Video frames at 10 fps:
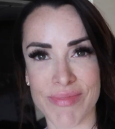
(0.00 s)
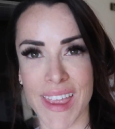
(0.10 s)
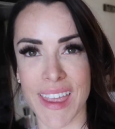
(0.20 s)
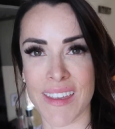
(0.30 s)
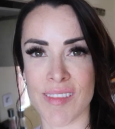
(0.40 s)

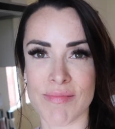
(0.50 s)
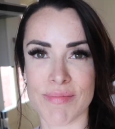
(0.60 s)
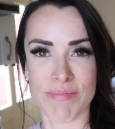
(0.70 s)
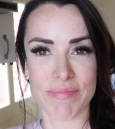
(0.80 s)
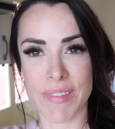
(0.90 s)

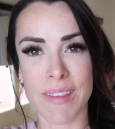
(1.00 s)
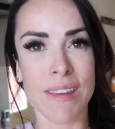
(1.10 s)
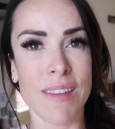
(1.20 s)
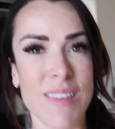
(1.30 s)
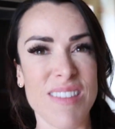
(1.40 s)

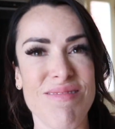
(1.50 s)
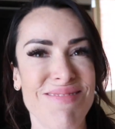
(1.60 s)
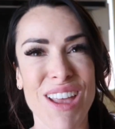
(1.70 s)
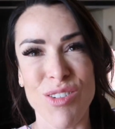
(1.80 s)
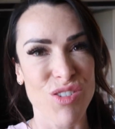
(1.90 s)

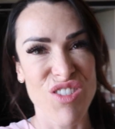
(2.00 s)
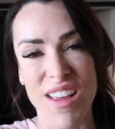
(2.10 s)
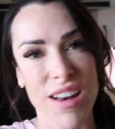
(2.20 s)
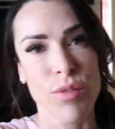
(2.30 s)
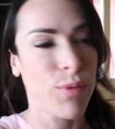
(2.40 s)
they
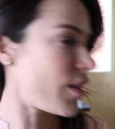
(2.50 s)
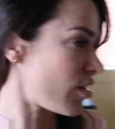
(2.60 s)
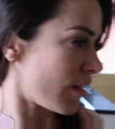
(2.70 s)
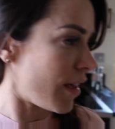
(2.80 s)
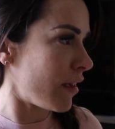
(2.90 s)
understand when I
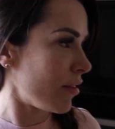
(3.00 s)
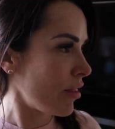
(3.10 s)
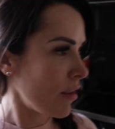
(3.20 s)
say